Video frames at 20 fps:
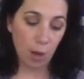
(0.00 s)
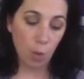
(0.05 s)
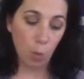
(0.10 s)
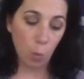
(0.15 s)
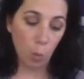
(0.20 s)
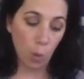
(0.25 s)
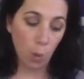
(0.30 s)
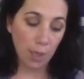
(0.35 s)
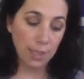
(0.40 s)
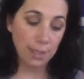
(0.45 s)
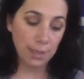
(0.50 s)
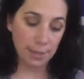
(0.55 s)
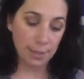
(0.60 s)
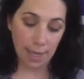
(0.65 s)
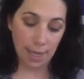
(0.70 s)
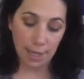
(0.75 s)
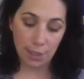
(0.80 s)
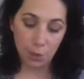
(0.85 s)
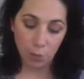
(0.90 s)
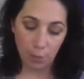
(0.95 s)
what
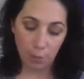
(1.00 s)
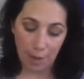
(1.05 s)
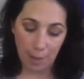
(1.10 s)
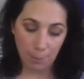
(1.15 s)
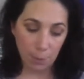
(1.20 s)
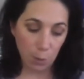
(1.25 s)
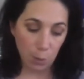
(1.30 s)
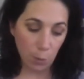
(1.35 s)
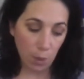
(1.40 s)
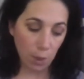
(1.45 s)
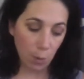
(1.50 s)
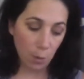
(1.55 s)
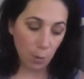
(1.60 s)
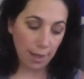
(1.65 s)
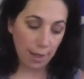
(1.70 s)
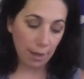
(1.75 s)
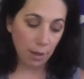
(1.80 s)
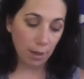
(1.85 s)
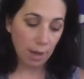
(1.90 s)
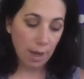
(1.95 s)
size wrap you want to wear.